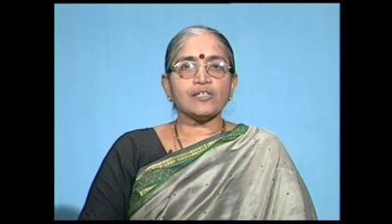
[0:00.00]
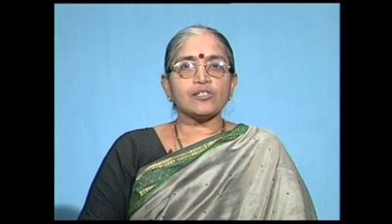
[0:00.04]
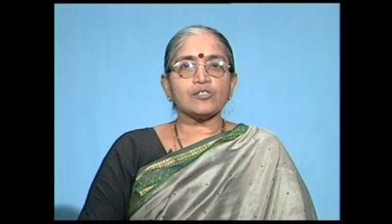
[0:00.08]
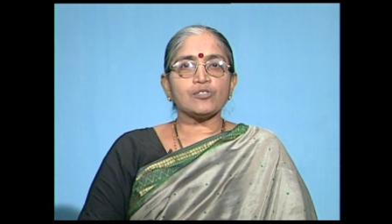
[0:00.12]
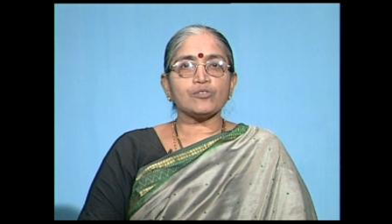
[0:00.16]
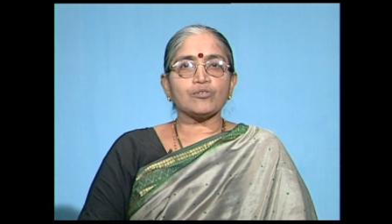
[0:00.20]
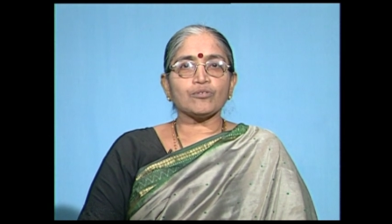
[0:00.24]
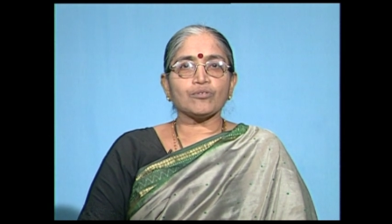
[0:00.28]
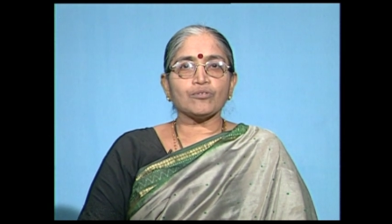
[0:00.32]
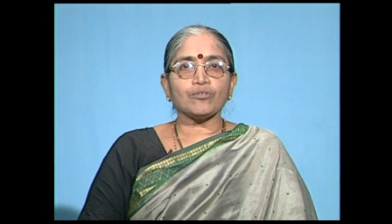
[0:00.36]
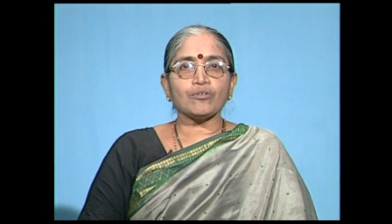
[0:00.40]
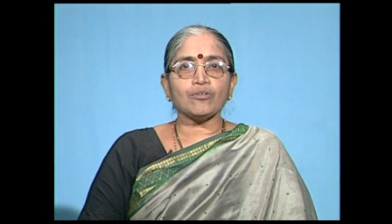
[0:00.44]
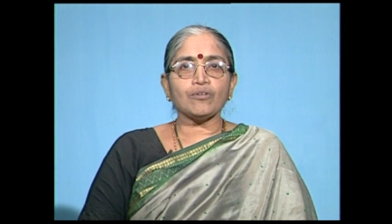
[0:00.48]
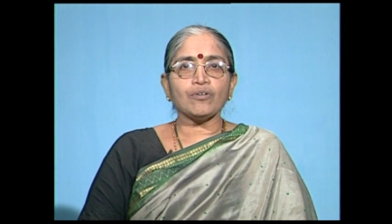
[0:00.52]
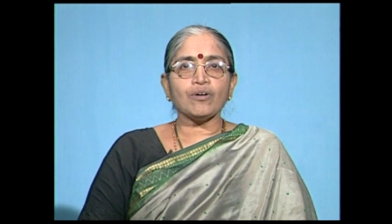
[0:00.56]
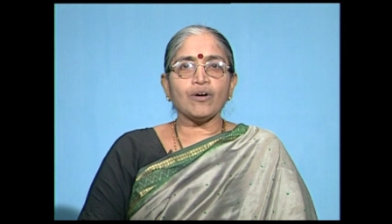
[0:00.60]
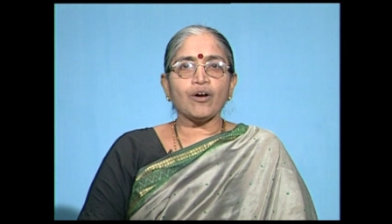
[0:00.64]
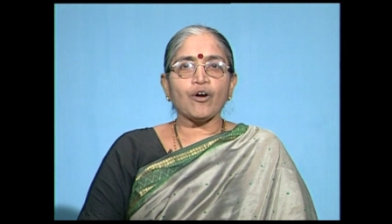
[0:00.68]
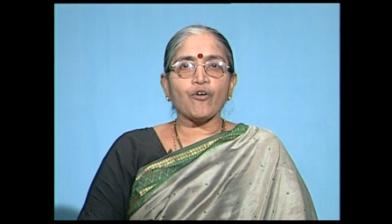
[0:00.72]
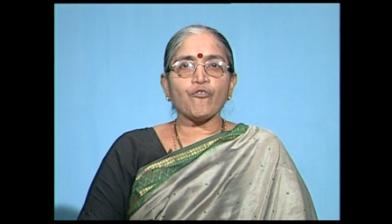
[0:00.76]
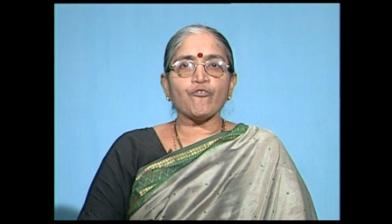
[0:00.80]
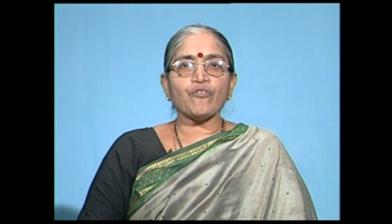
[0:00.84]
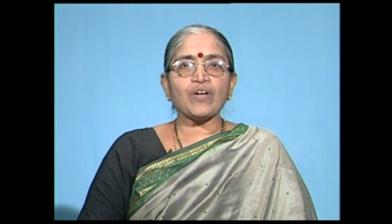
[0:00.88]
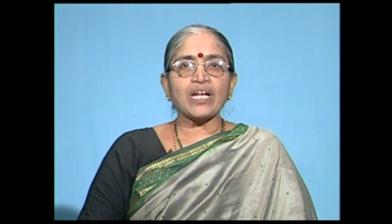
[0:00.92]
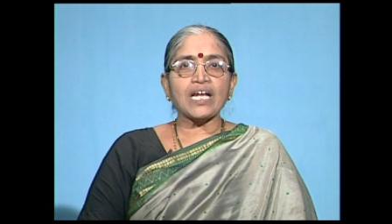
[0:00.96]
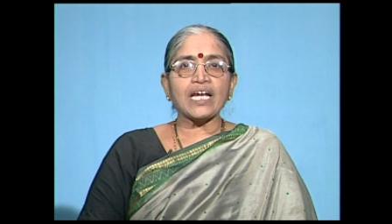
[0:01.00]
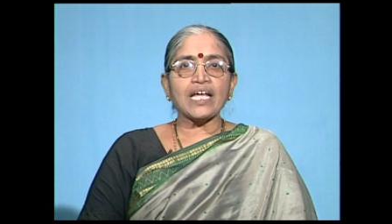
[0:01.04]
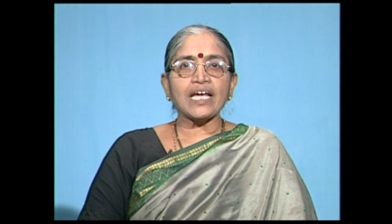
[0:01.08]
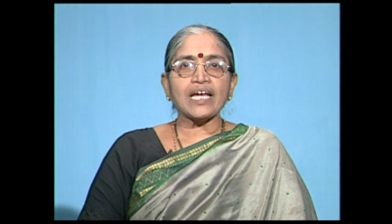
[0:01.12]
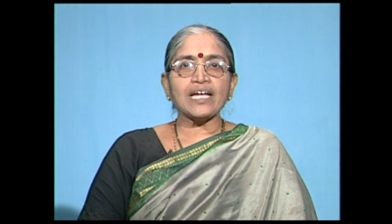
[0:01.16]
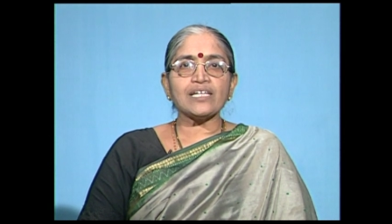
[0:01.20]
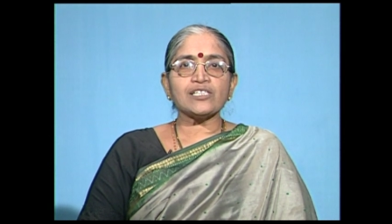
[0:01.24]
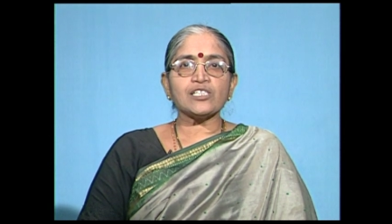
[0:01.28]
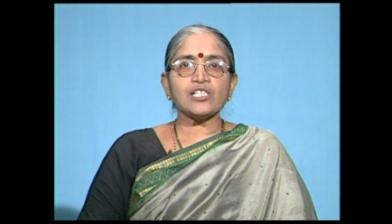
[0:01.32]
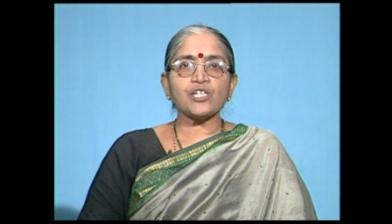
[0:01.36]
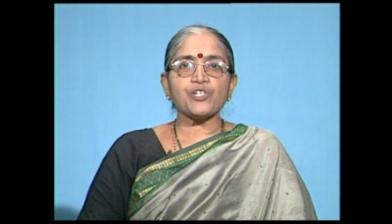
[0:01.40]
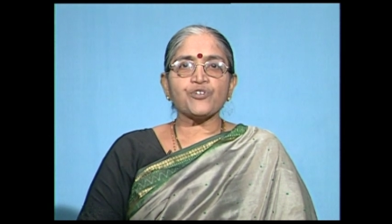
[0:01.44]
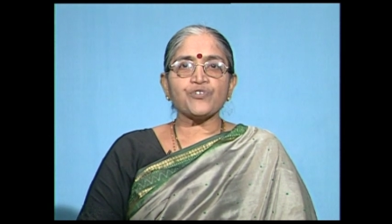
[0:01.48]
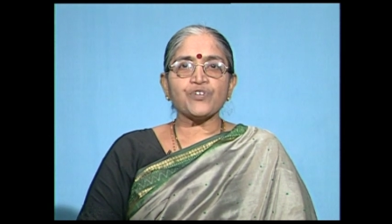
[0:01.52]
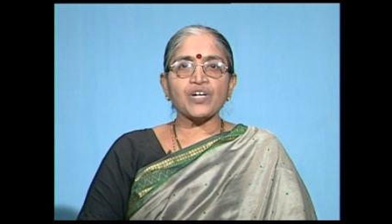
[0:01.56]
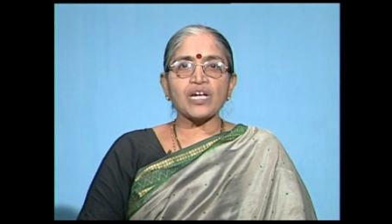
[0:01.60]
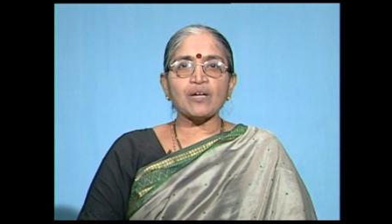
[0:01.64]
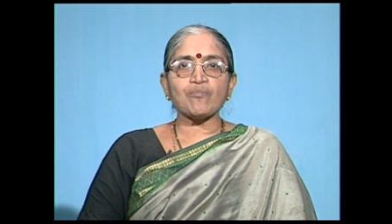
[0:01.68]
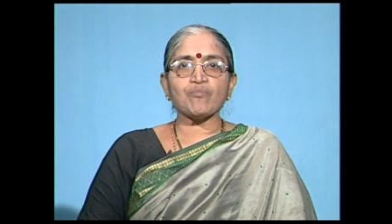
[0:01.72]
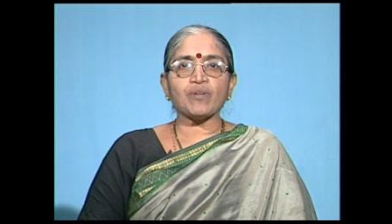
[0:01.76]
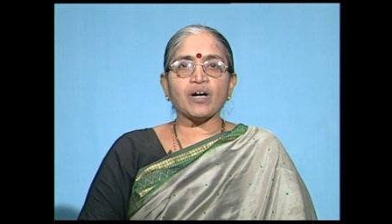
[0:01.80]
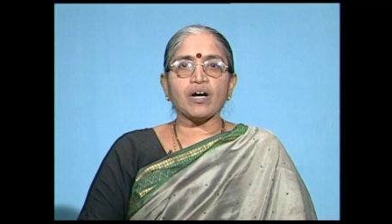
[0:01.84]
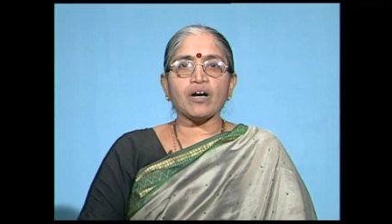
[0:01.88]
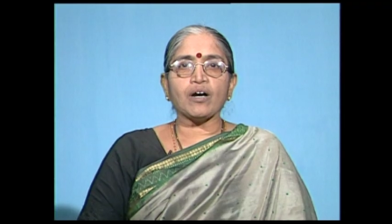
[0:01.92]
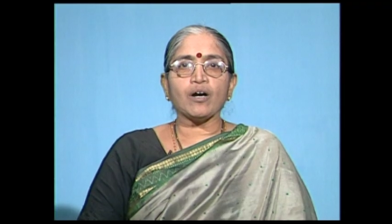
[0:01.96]
So, Willy is a
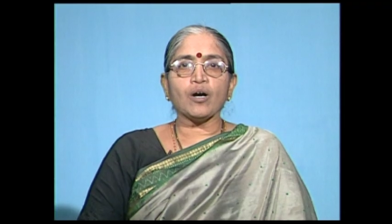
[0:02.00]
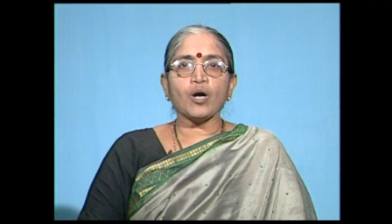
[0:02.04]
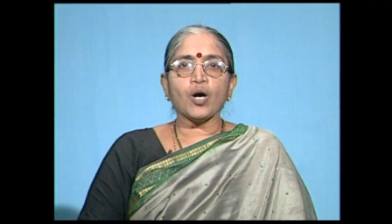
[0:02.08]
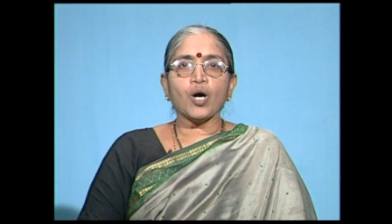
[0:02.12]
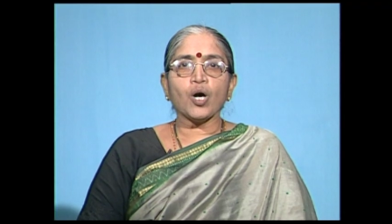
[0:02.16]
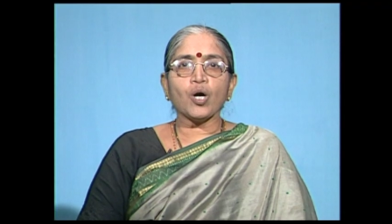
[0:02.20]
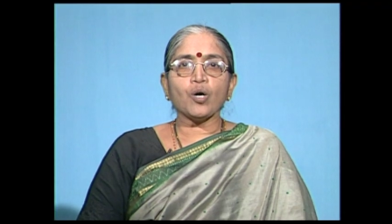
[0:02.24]
dreamer